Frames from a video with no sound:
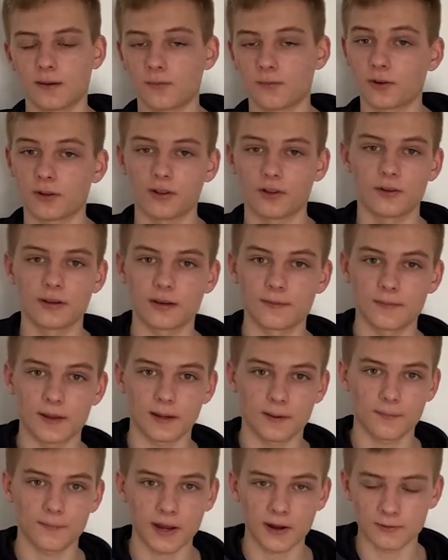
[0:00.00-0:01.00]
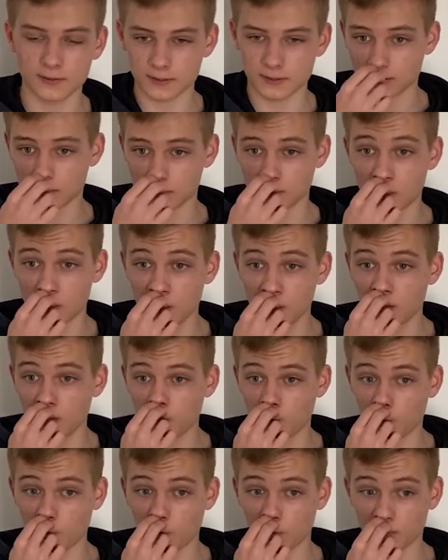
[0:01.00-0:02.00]
or you can make bounces,
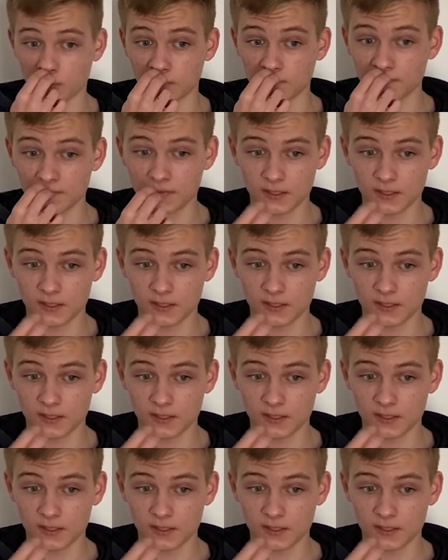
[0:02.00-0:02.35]
or